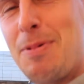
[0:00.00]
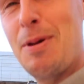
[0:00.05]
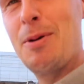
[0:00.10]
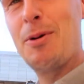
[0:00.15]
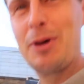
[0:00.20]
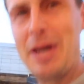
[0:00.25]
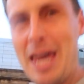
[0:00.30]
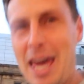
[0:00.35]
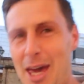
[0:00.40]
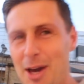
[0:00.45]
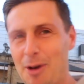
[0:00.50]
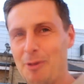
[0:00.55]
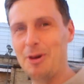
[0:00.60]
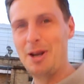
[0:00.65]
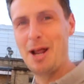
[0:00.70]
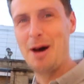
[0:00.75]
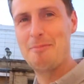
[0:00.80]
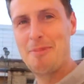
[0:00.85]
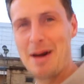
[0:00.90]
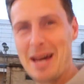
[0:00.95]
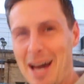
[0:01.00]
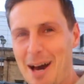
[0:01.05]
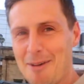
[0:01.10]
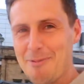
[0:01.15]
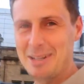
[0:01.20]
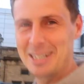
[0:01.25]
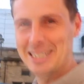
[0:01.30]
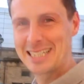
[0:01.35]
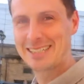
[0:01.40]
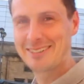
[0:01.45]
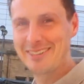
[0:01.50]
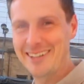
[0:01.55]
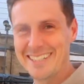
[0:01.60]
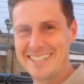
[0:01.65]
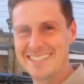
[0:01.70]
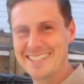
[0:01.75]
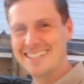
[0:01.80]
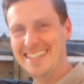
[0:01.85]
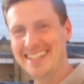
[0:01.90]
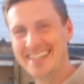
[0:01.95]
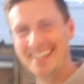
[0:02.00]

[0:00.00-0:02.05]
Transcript: few people get ill and I'm, I'm in the squad.